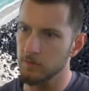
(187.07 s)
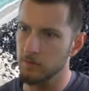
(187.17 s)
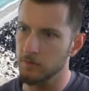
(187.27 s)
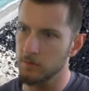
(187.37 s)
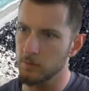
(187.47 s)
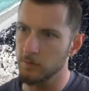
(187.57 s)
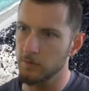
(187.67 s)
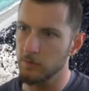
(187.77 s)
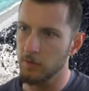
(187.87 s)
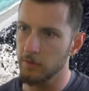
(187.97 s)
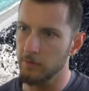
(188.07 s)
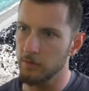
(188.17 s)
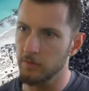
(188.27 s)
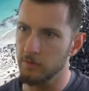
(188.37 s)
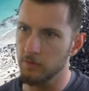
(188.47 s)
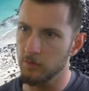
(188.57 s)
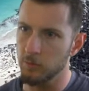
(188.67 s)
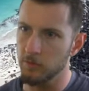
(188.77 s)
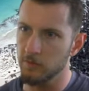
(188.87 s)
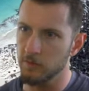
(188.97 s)
clean sweep. I've already showed a
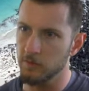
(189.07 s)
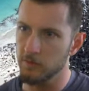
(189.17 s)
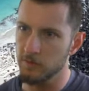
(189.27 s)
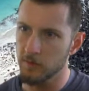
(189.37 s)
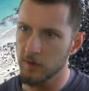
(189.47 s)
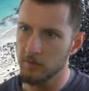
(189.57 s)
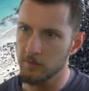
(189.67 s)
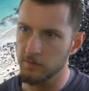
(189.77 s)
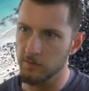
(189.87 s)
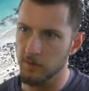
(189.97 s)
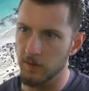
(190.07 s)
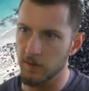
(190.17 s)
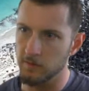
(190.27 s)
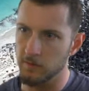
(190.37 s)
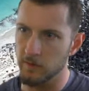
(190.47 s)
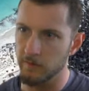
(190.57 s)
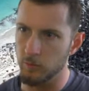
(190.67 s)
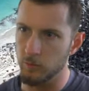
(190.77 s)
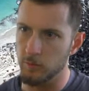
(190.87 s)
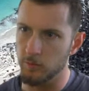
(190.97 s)
bunch of these. Just it ends kind of
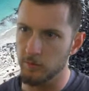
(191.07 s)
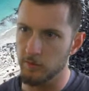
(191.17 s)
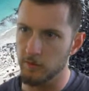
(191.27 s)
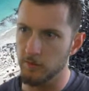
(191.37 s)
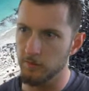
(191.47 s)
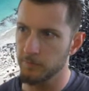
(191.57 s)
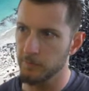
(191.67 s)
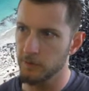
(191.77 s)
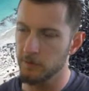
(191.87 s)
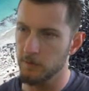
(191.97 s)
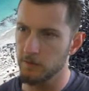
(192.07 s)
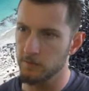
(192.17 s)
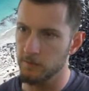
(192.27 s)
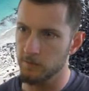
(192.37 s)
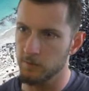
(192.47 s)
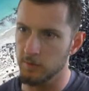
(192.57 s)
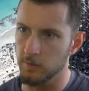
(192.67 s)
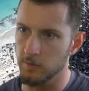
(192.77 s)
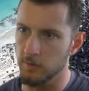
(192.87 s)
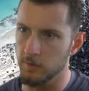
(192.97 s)
abruptly there. It does the sweep
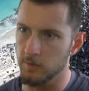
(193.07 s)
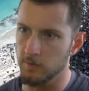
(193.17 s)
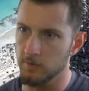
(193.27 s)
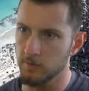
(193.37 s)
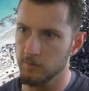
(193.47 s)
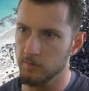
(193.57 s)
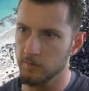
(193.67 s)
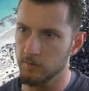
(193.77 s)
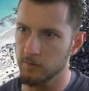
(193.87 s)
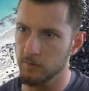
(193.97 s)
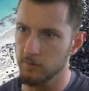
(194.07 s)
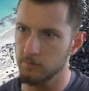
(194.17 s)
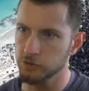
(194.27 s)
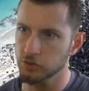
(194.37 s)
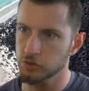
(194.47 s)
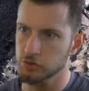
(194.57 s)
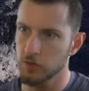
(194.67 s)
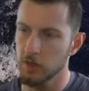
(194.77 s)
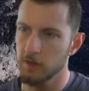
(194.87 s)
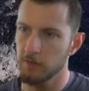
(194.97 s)
and then see the
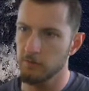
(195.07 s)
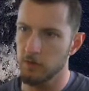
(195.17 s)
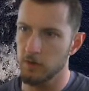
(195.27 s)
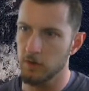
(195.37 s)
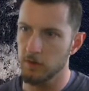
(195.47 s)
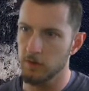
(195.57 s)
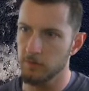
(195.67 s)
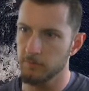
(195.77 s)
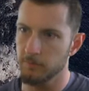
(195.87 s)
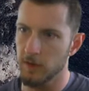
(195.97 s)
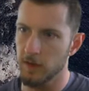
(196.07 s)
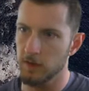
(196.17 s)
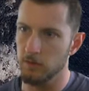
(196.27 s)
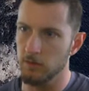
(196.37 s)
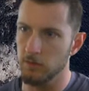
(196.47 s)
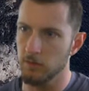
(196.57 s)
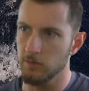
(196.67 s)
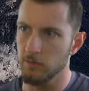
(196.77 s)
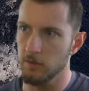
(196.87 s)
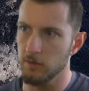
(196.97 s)
very uh, angular
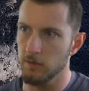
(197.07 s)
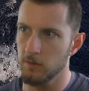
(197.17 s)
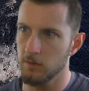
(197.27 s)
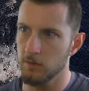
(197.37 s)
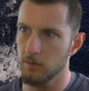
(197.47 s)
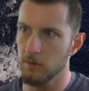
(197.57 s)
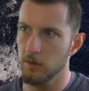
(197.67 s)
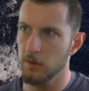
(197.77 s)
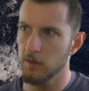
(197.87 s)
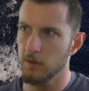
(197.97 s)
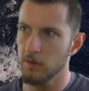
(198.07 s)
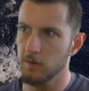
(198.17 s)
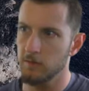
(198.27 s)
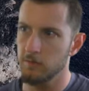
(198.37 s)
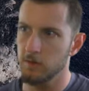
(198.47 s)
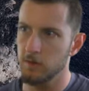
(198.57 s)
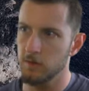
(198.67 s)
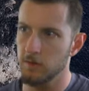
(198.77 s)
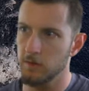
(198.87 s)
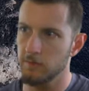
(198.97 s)
right here. And over
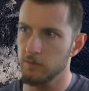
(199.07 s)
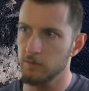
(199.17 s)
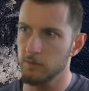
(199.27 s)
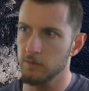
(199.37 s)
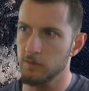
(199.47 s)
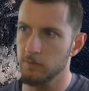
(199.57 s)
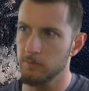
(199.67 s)
here kind of as well.